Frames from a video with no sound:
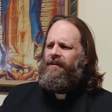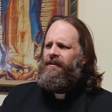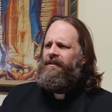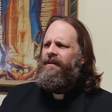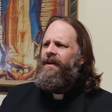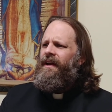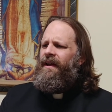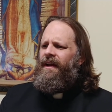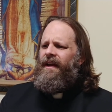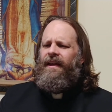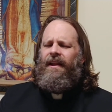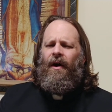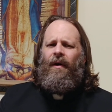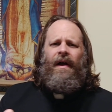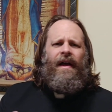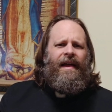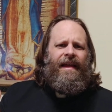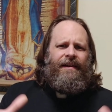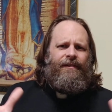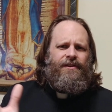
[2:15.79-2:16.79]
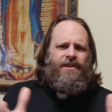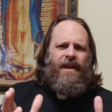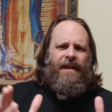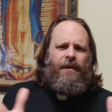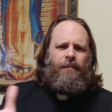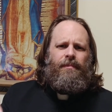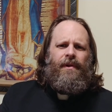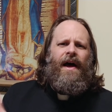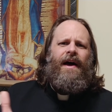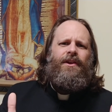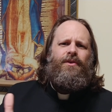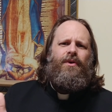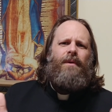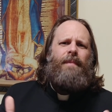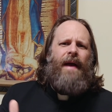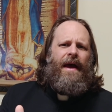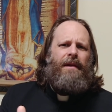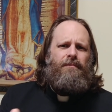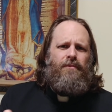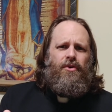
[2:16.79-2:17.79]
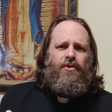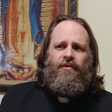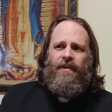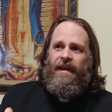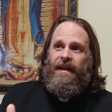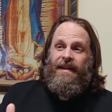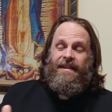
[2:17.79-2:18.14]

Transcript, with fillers: Or, you know, it was like a plot to a bad movie,